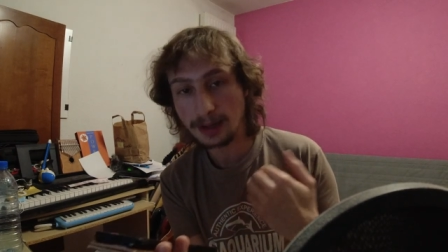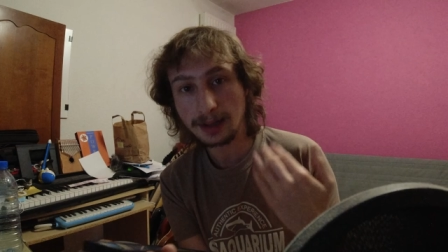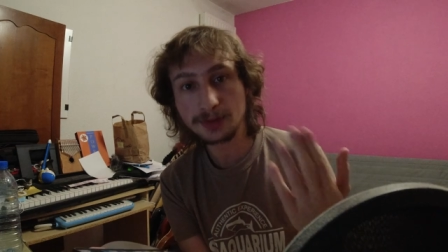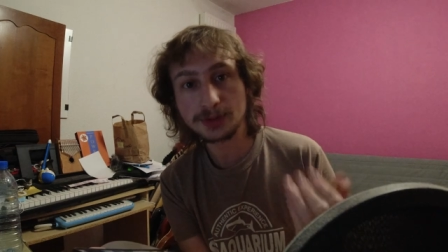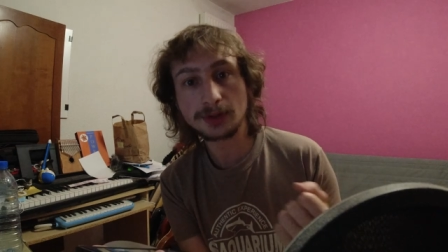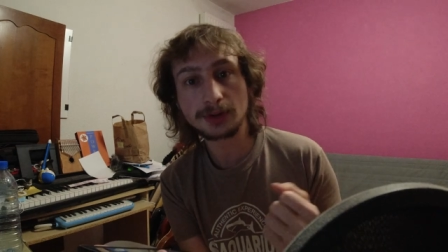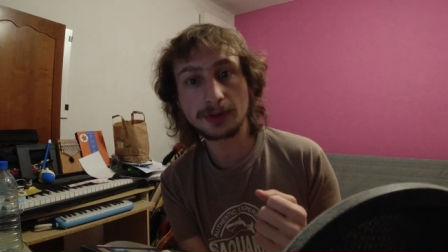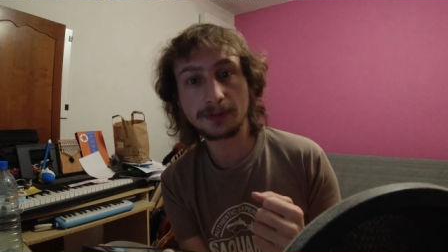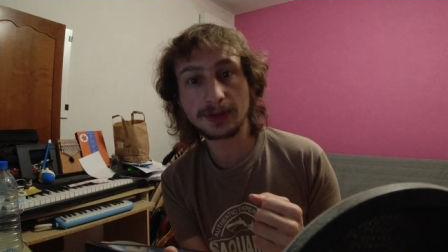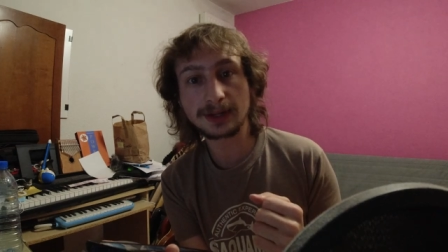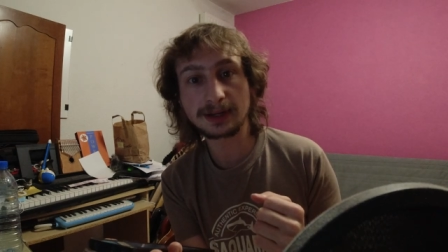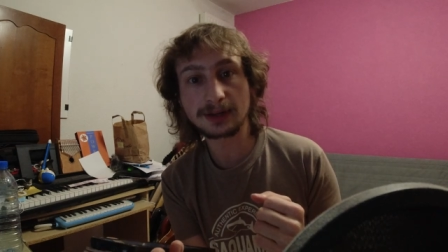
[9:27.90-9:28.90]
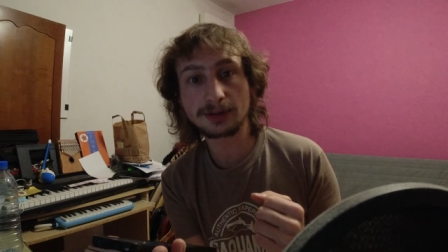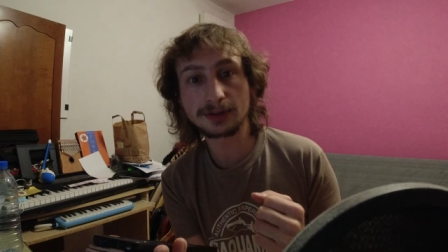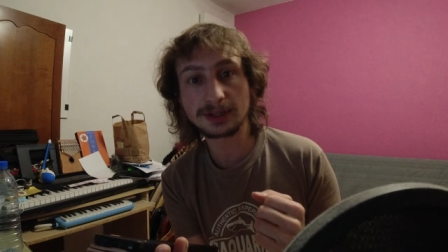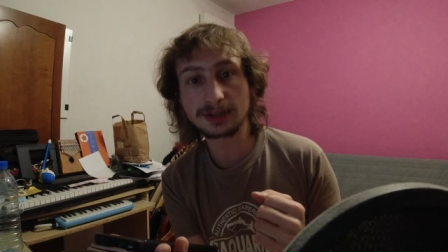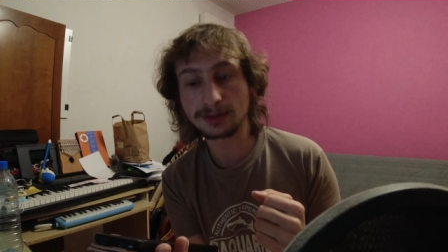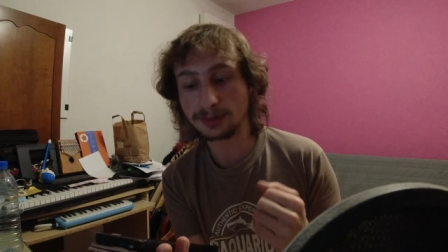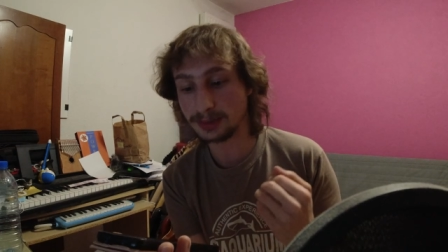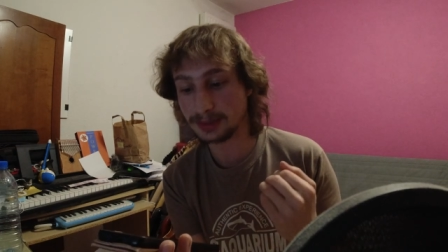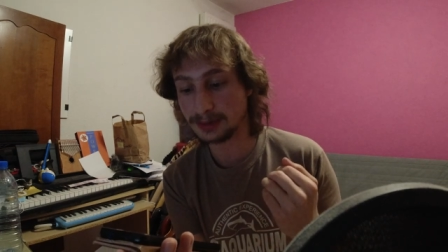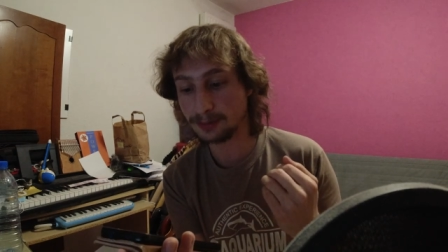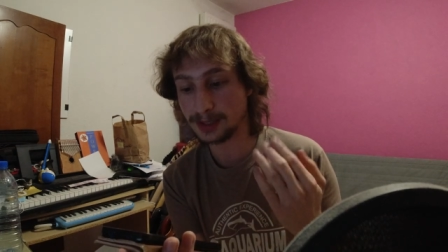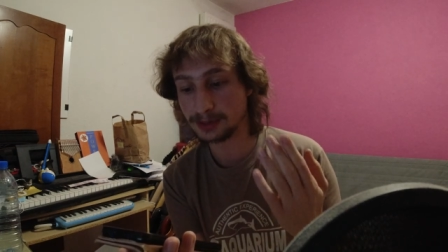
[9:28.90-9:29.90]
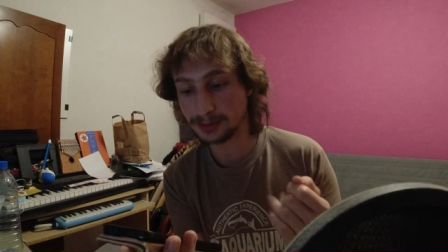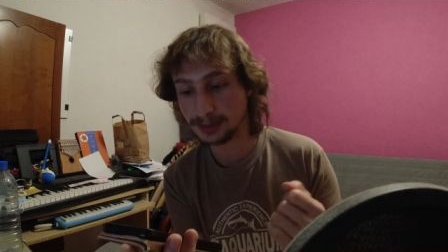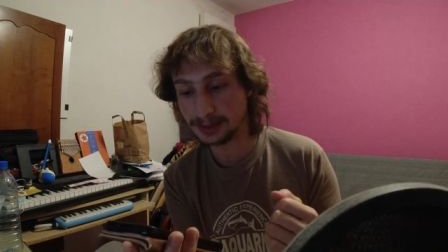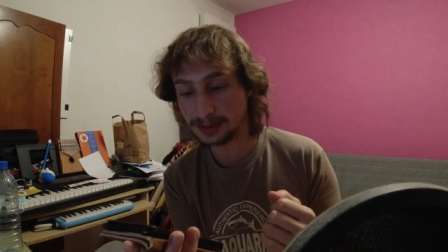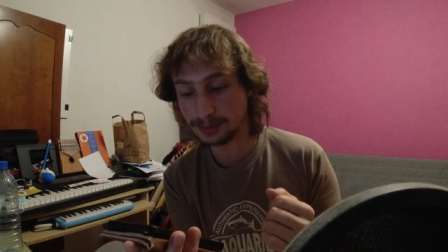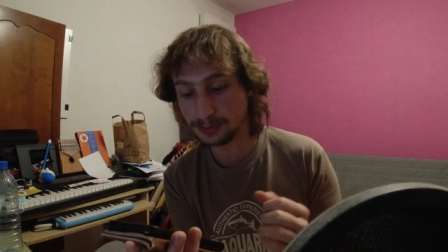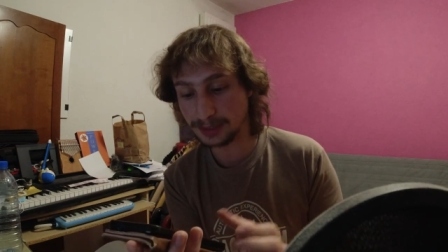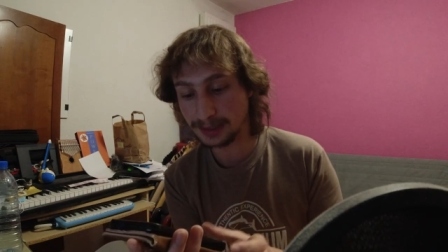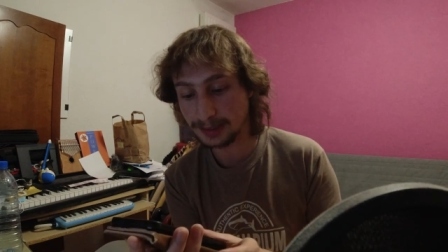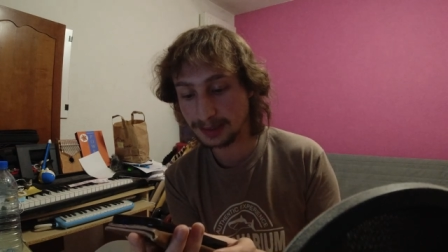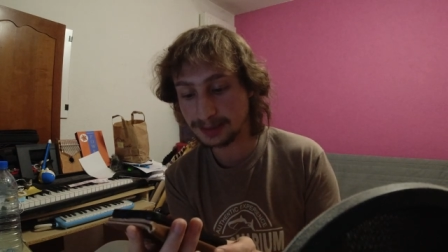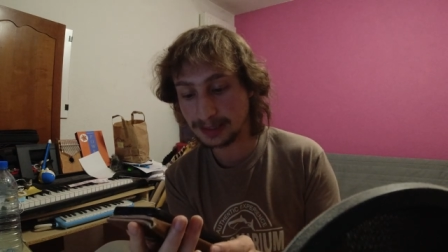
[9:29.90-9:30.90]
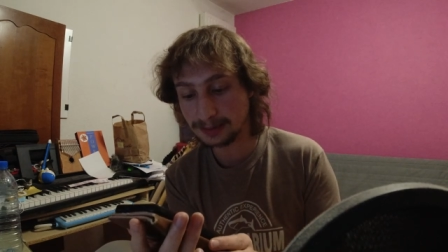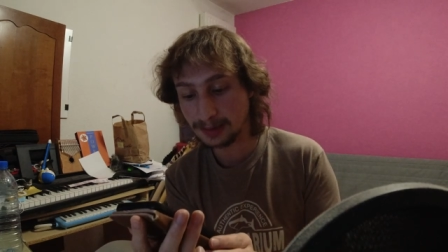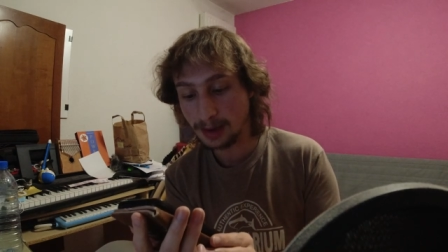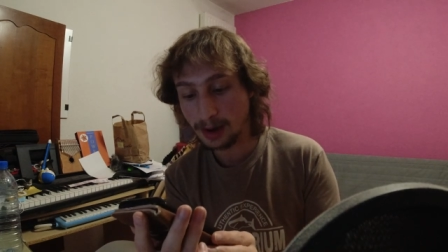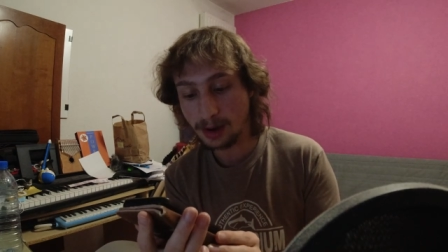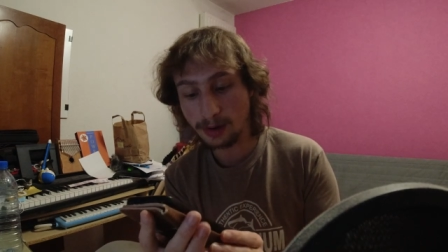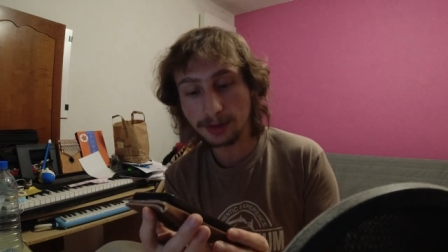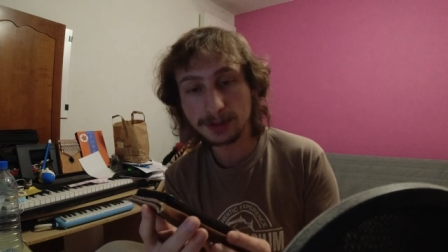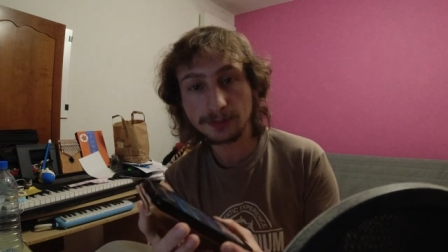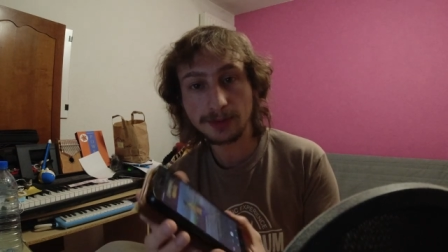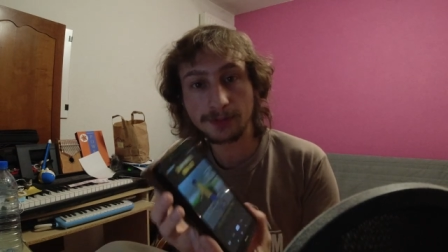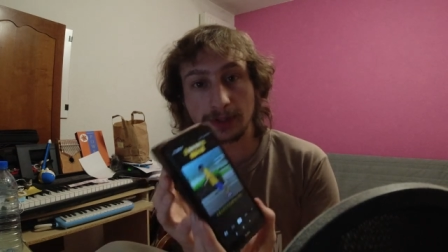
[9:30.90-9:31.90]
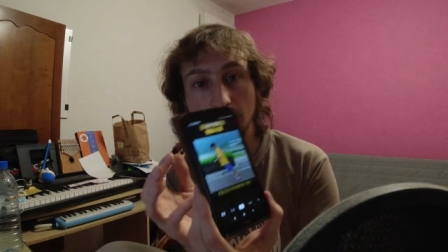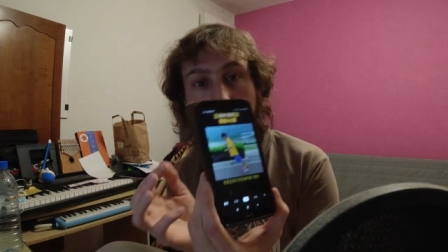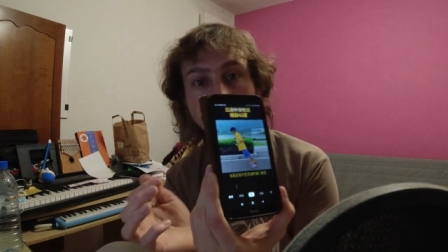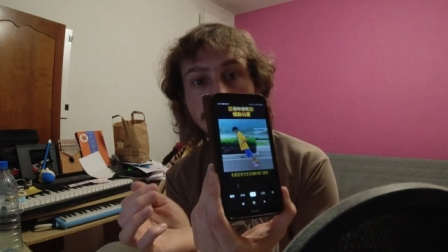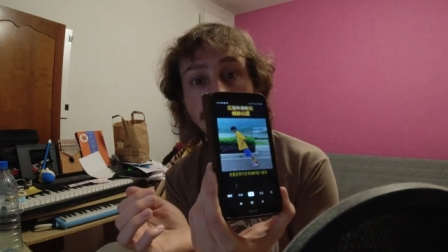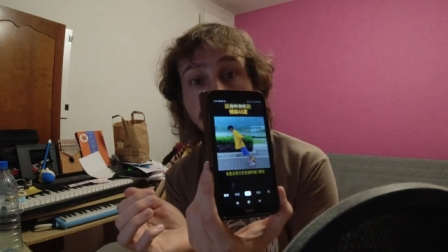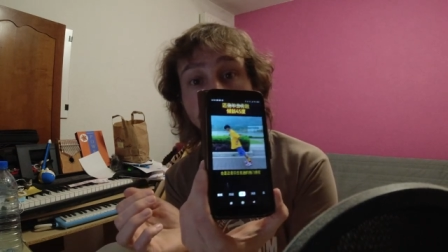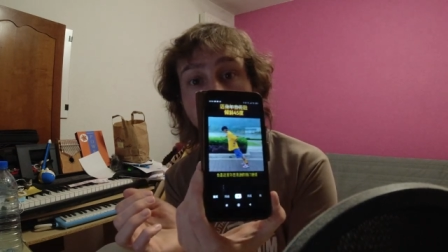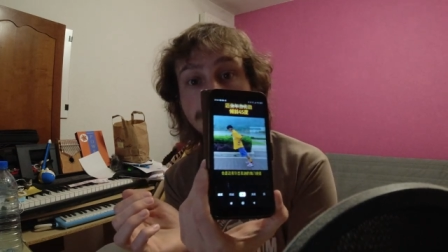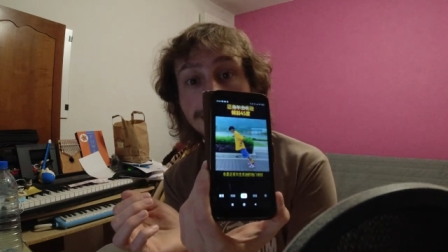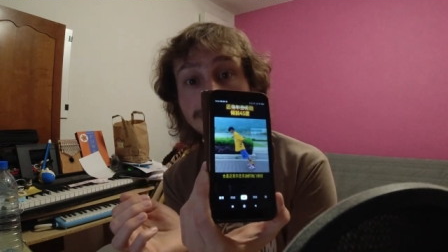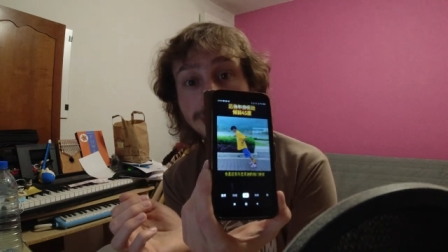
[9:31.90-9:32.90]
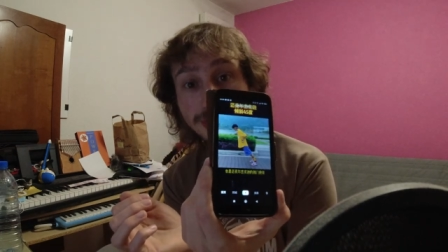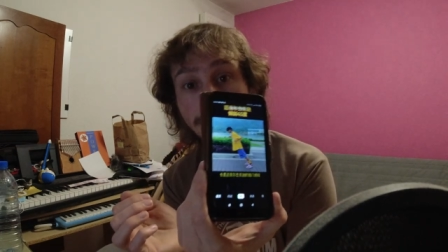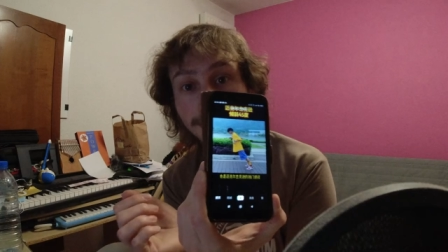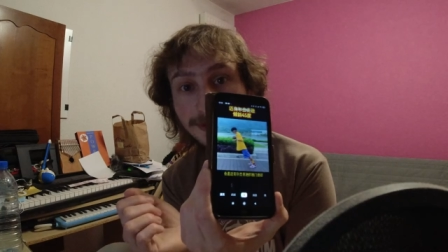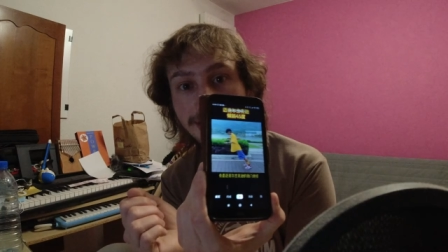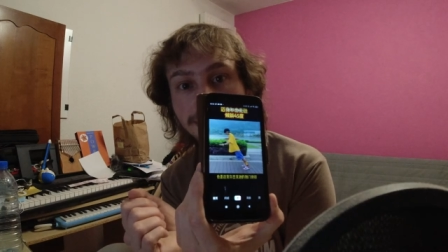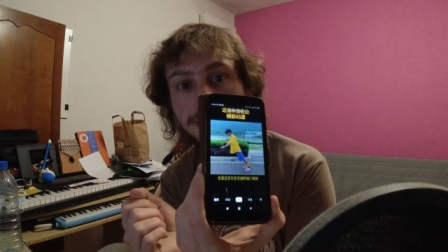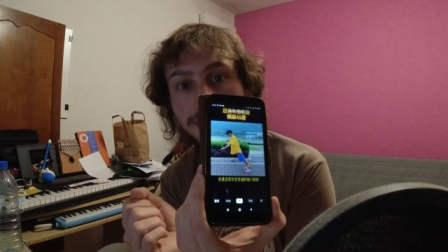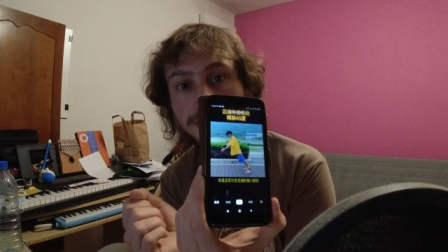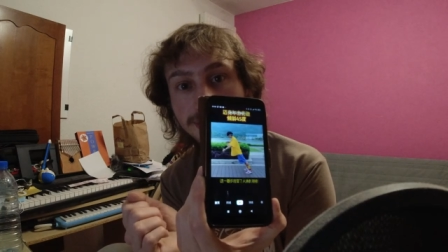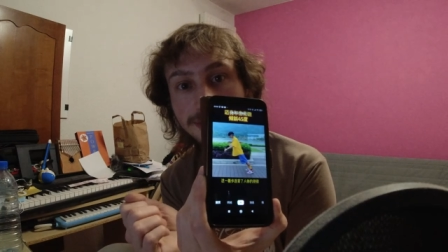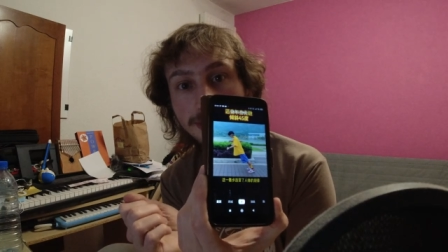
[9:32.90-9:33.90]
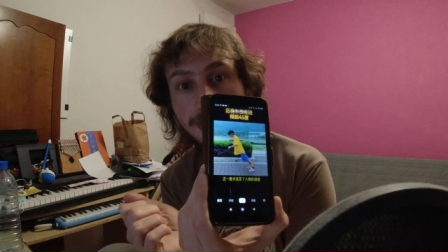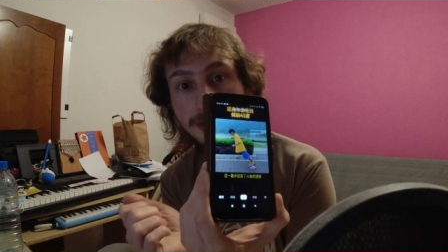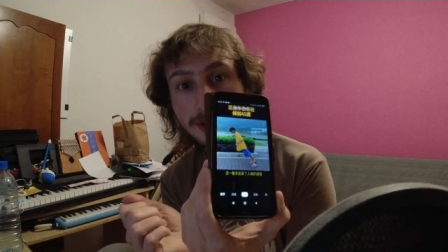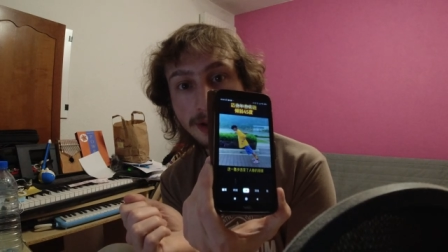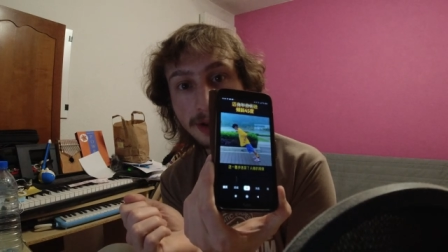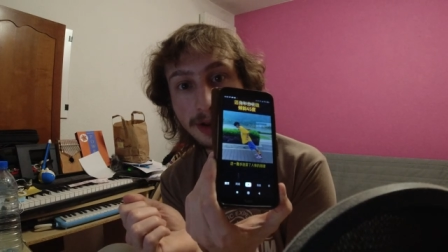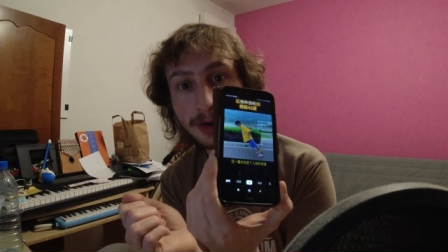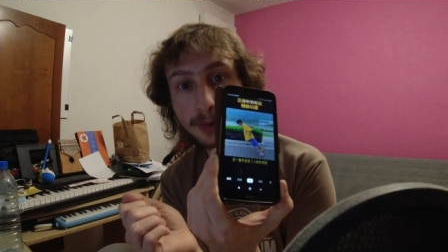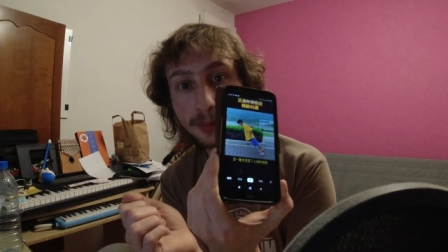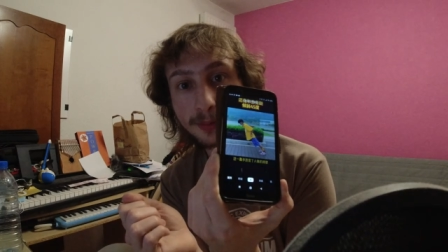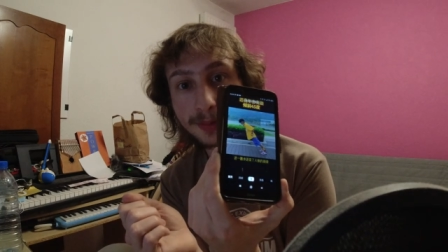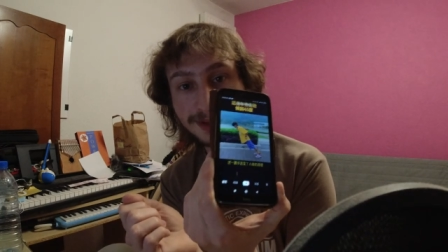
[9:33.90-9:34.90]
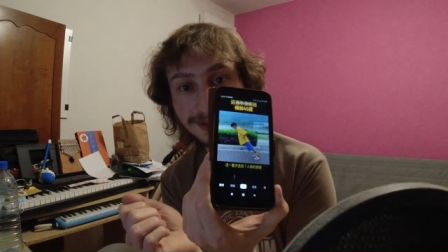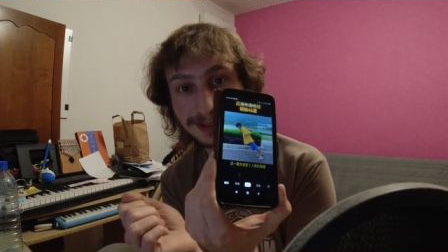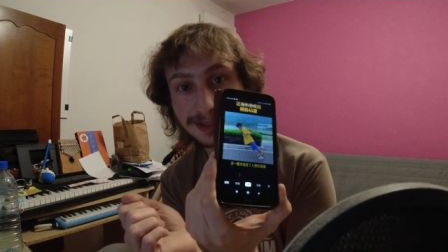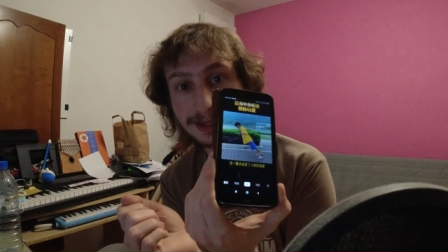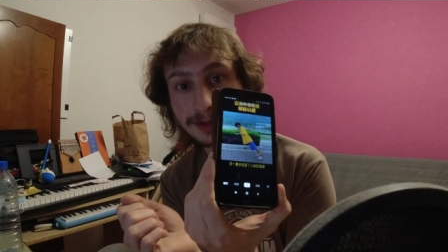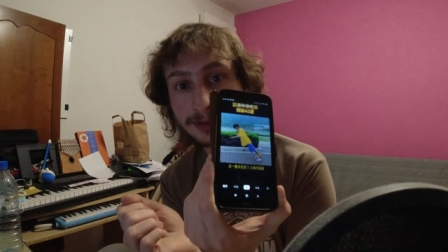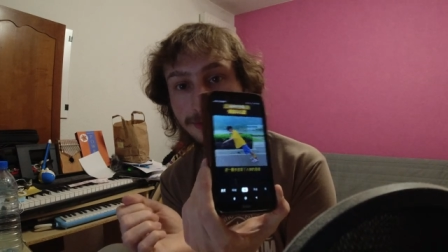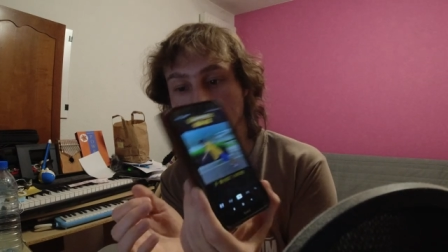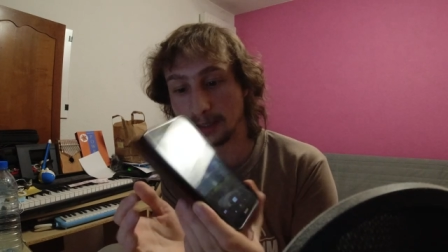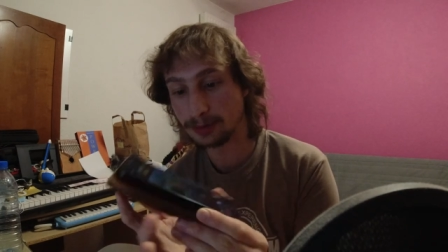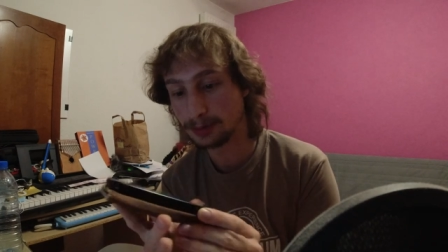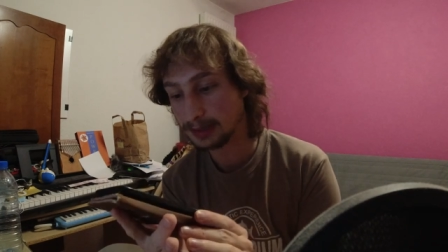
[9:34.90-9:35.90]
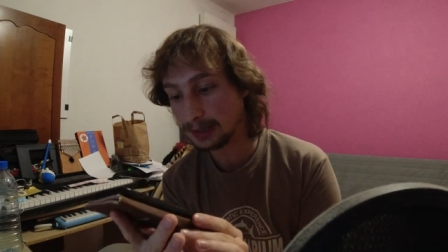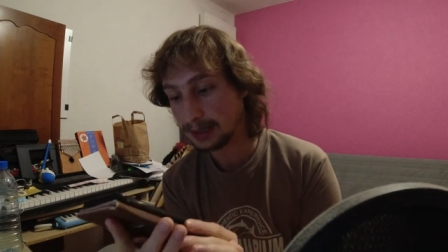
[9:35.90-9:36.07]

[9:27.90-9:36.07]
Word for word: And also another thing that I noticed while downloading Douyin is that a lot of the videos actually subtitles uh, what is said in the video.